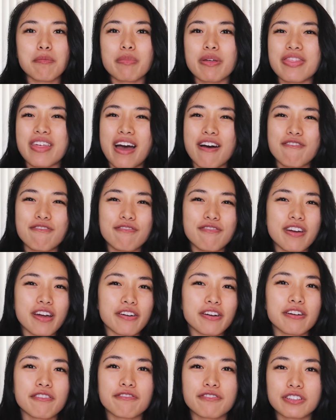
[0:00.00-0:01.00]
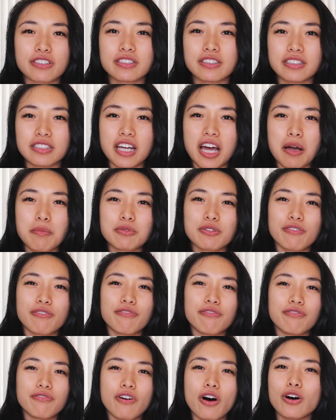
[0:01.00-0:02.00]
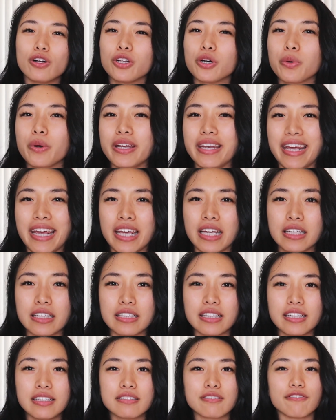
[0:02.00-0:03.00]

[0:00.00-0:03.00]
But that very first step, to follow an inkling,